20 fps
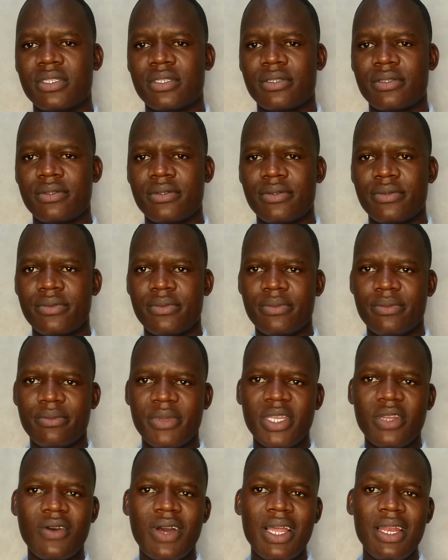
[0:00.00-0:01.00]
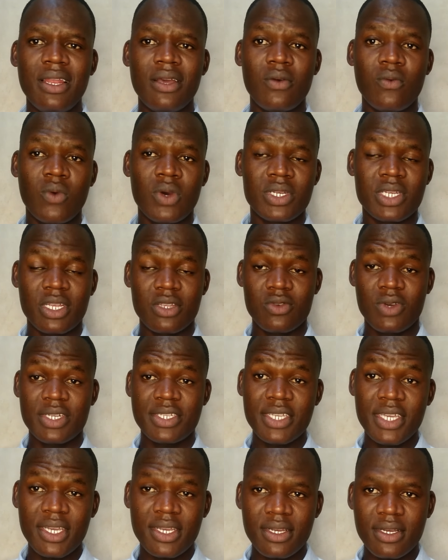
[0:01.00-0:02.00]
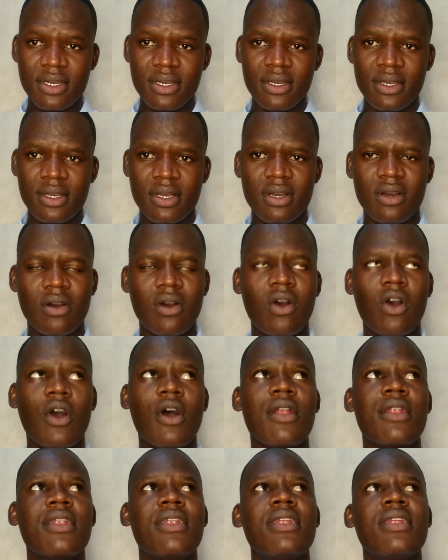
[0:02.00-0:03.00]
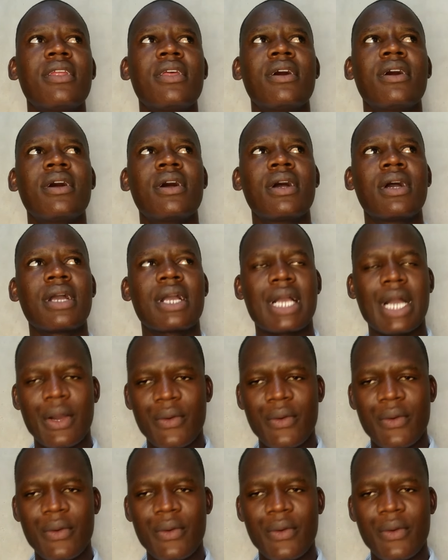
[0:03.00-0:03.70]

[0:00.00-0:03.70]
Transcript: Meanwhile, what are your take on